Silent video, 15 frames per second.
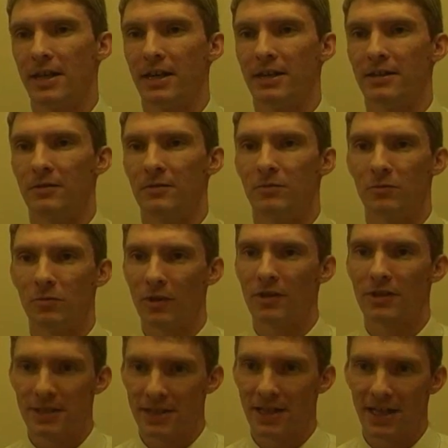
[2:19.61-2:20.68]
say that
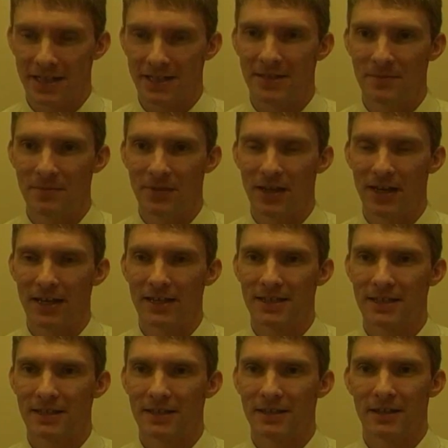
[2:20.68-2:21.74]
once that's in
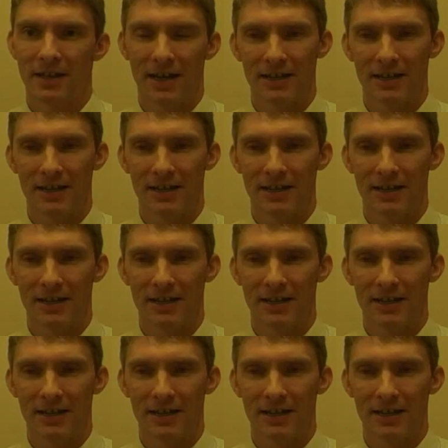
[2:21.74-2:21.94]
place,